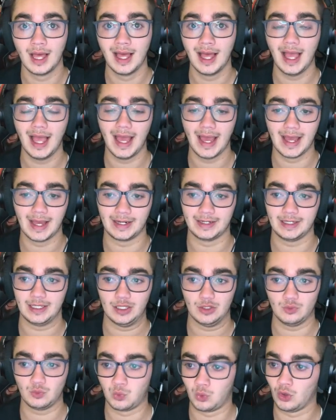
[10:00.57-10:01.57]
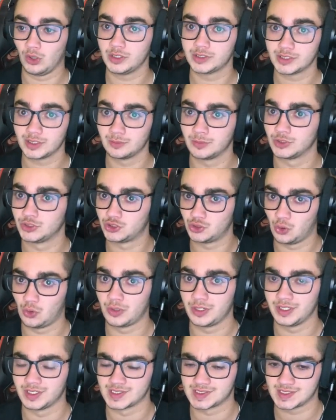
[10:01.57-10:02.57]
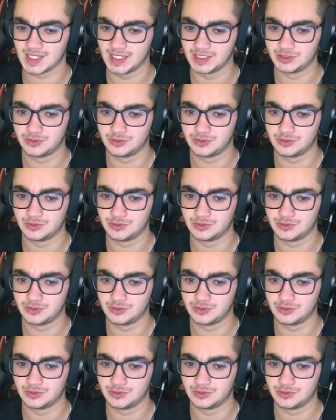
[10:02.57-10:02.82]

and it works on majority of sites.